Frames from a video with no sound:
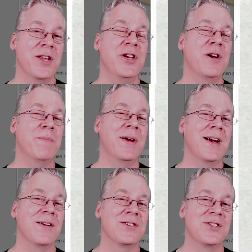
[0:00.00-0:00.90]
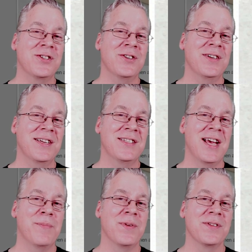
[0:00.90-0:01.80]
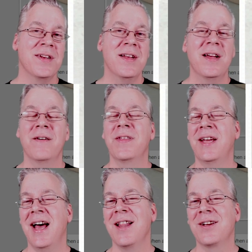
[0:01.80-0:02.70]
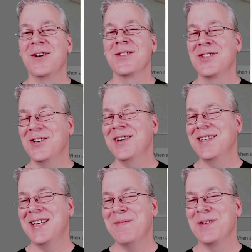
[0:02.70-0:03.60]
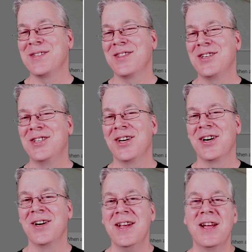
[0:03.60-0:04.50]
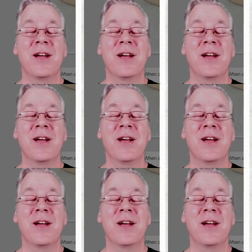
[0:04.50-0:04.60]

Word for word: and you could pick out certain examples of the calico, certain examples of the sugar,